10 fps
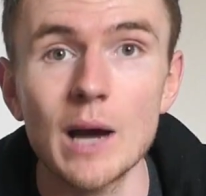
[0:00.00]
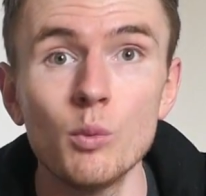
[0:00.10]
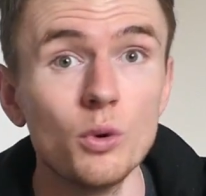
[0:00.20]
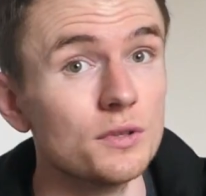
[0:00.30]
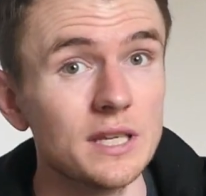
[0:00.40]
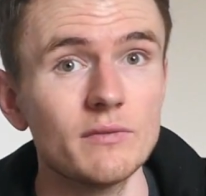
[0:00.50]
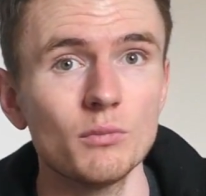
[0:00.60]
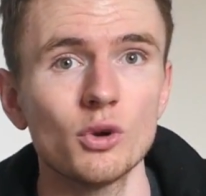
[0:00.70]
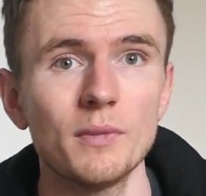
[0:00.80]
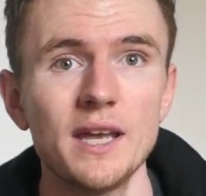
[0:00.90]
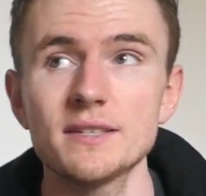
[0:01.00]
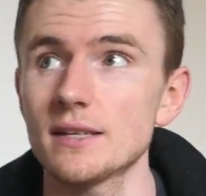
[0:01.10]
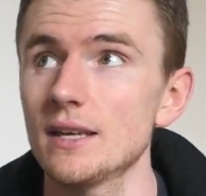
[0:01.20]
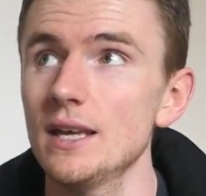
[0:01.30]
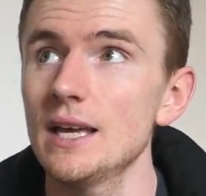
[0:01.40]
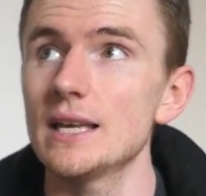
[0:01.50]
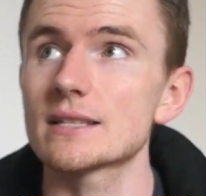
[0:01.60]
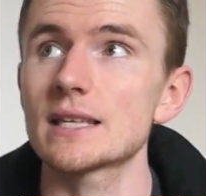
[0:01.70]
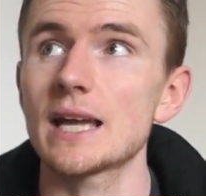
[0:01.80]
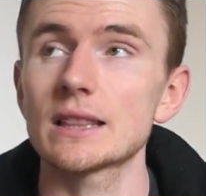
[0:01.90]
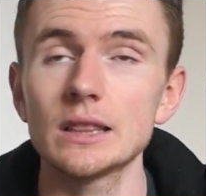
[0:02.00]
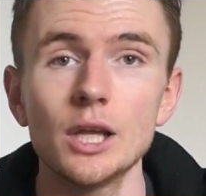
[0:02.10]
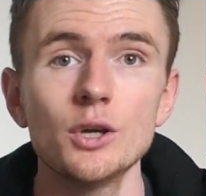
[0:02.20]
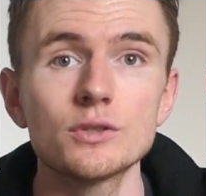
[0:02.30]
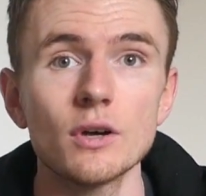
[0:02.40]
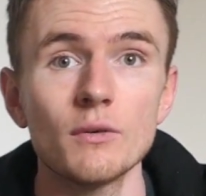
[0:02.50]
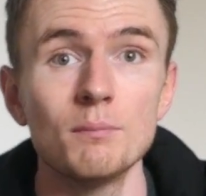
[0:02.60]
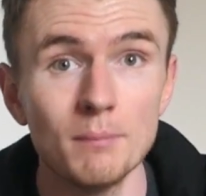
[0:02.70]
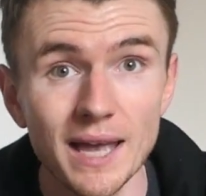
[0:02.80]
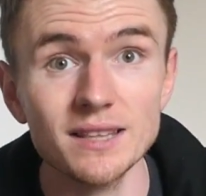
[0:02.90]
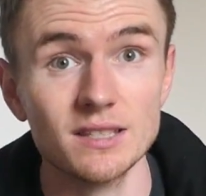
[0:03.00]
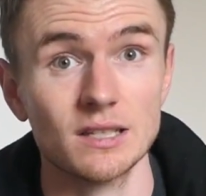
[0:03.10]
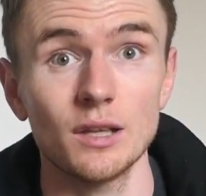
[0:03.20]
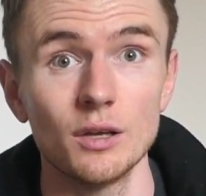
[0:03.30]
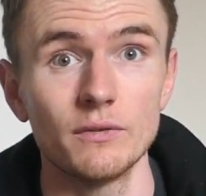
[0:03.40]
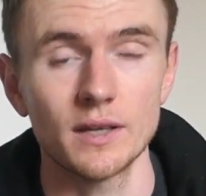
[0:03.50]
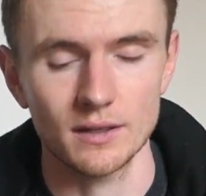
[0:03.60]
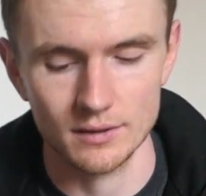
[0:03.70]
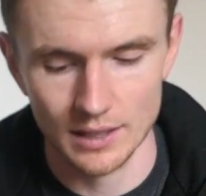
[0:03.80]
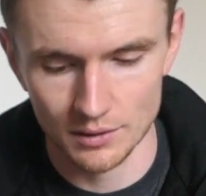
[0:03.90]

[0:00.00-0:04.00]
And what was even more amazing is they had loads of men's clothing.